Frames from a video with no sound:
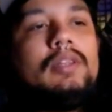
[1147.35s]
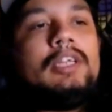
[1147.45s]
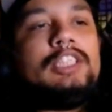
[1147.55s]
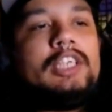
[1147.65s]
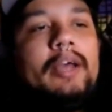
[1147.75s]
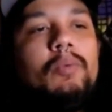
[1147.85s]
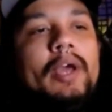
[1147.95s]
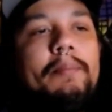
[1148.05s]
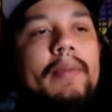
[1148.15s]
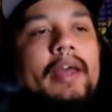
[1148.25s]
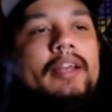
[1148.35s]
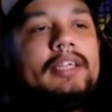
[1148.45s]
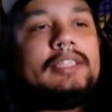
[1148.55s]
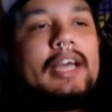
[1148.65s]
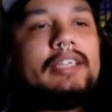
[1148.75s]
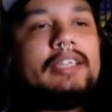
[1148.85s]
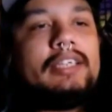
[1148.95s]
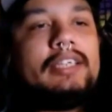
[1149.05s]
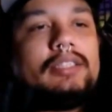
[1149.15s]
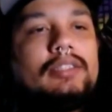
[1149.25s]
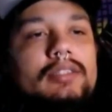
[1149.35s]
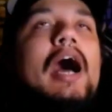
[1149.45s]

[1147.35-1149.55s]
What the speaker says: Legit wingmen, these guys.